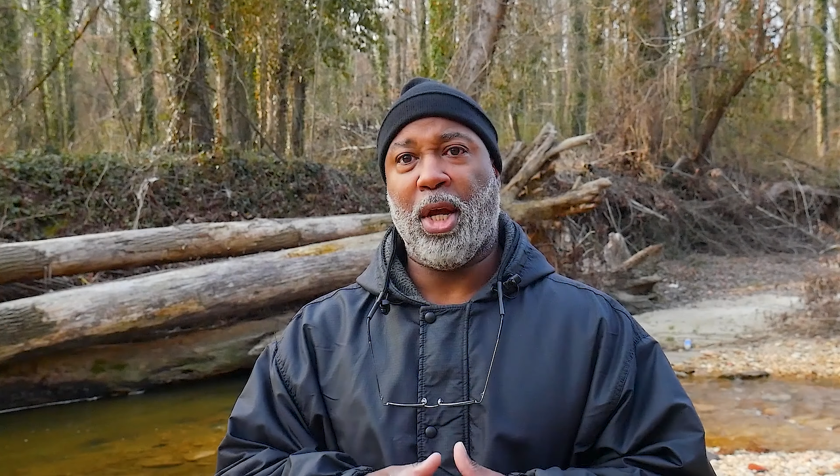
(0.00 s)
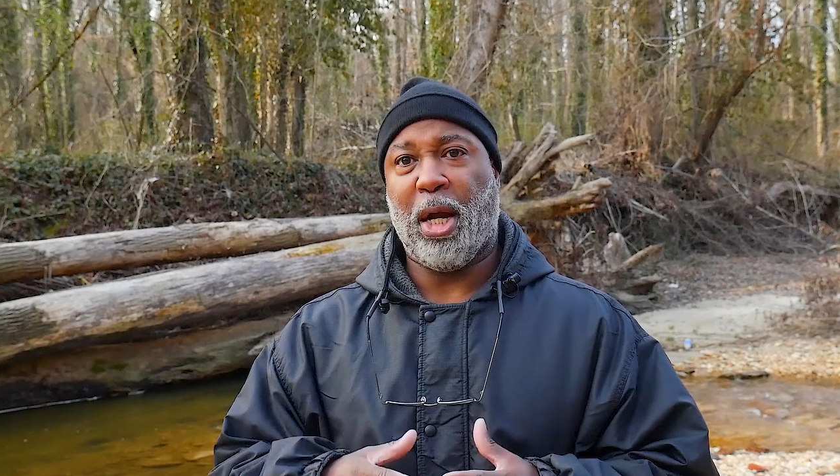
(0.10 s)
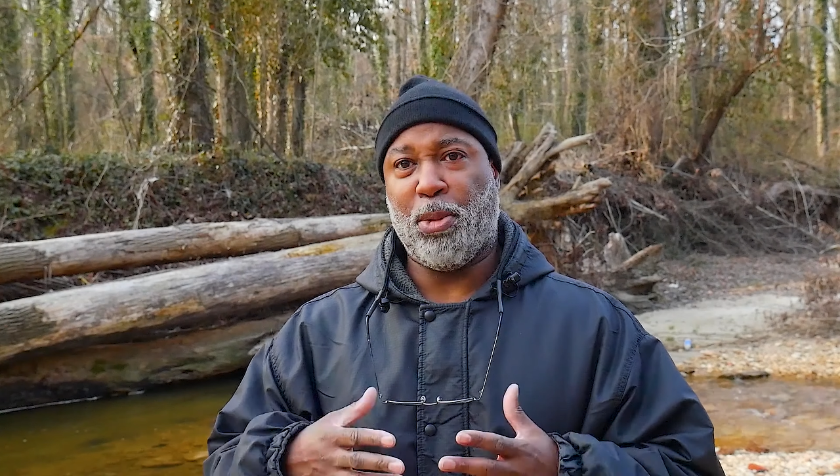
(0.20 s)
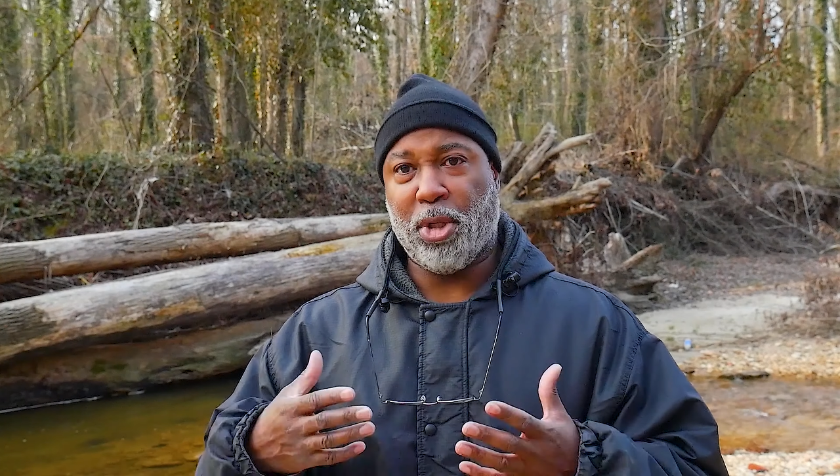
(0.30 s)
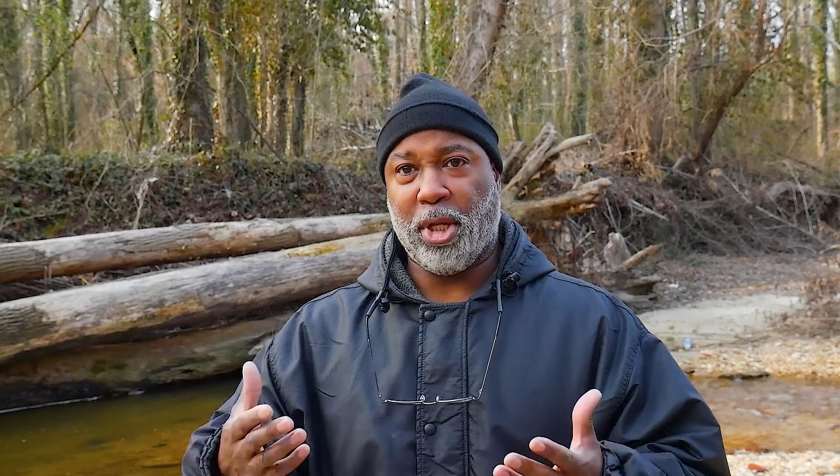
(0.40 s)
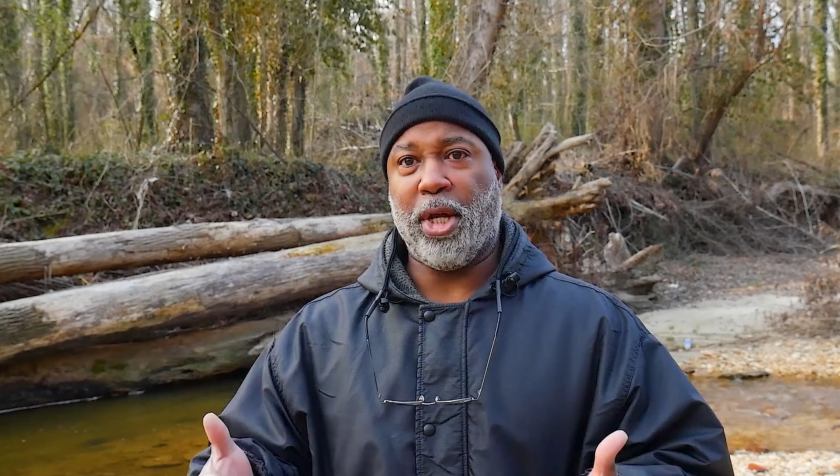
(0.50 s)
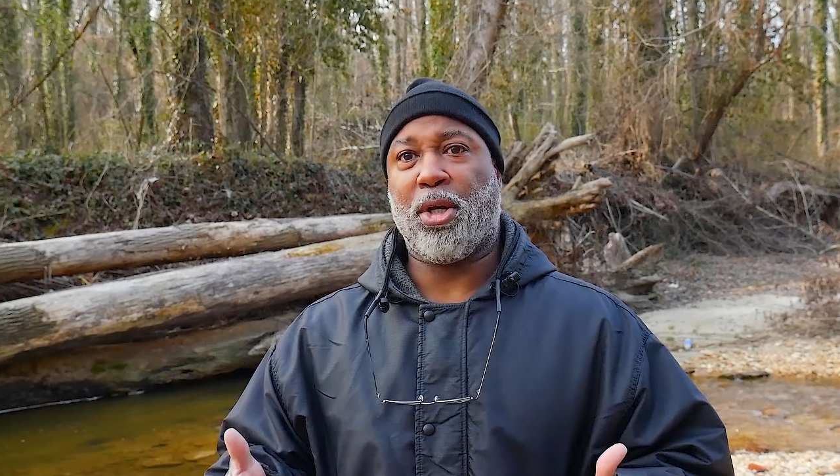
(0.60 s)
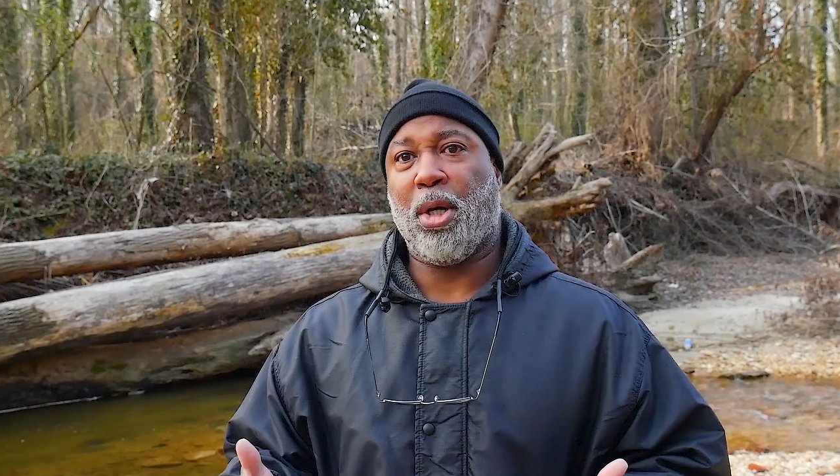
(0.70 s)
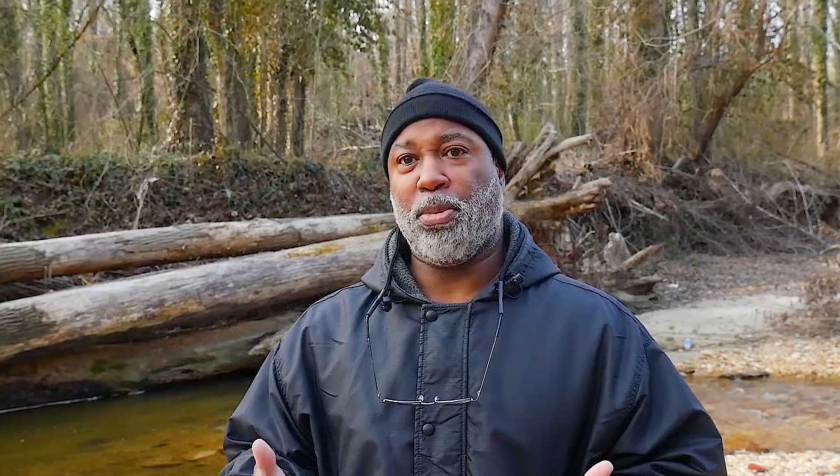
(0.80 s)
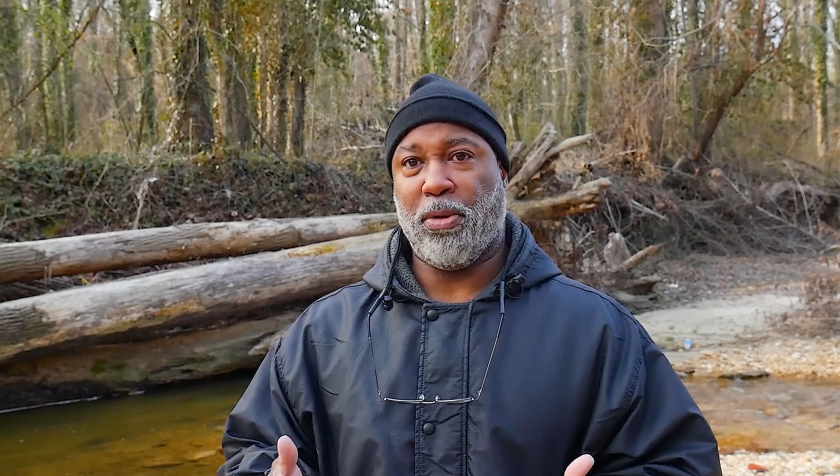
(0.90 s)
I'm looking at a
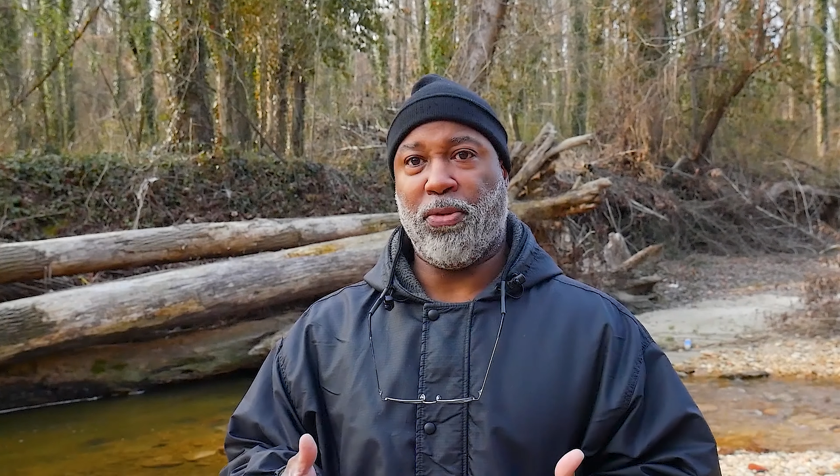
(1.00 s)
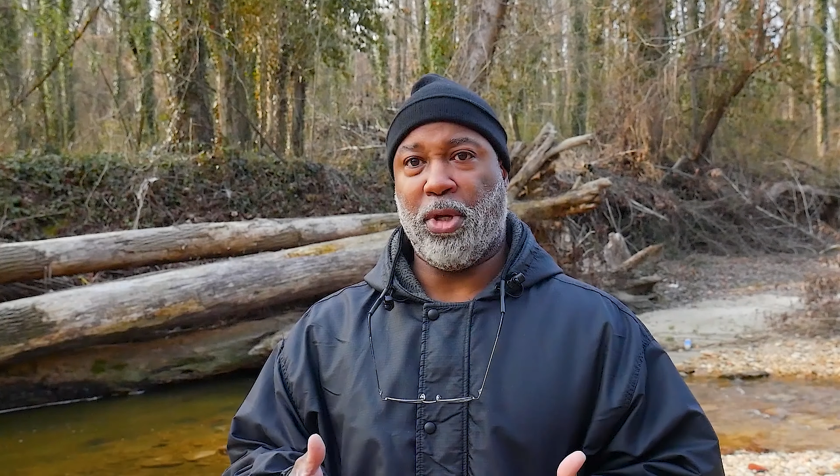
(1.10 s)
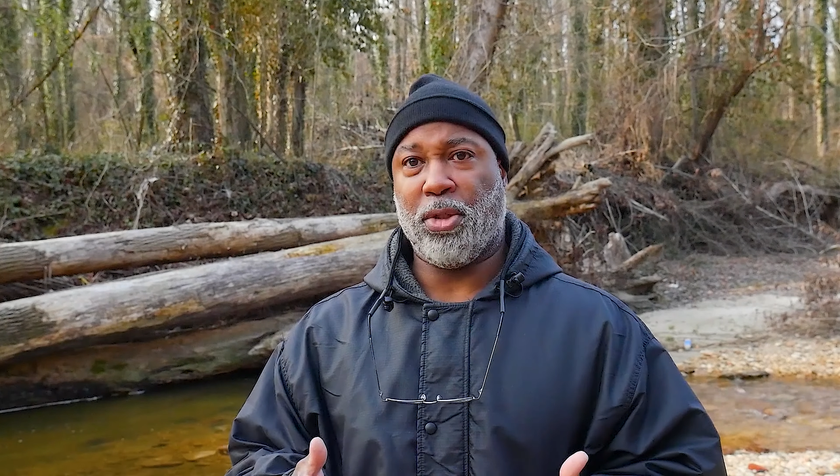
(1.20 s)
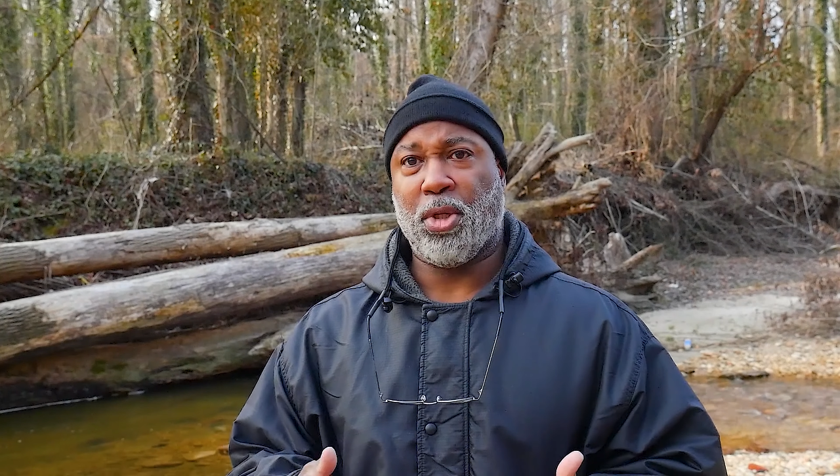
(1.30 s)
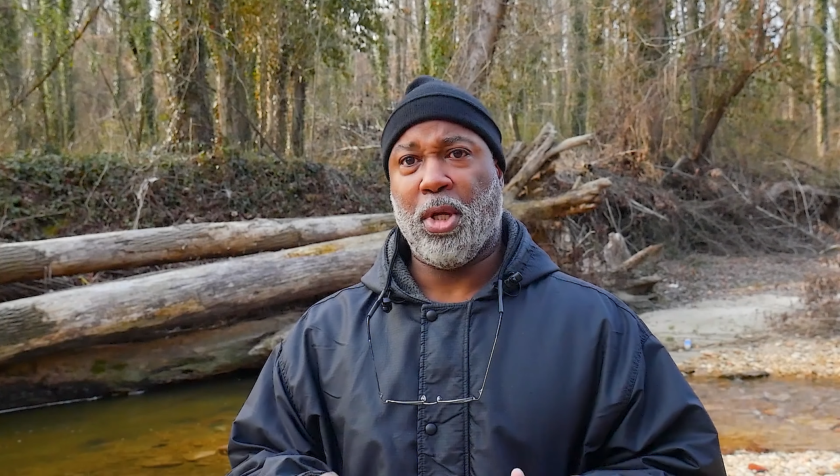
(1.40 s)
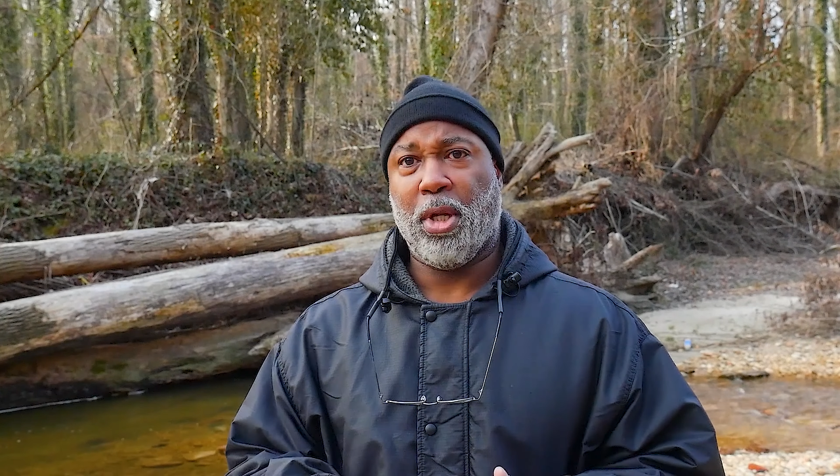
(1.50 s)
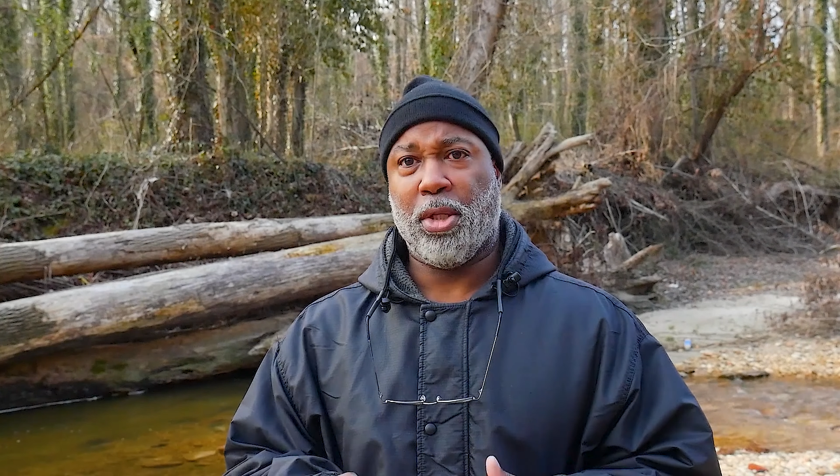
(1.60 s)
couple of things.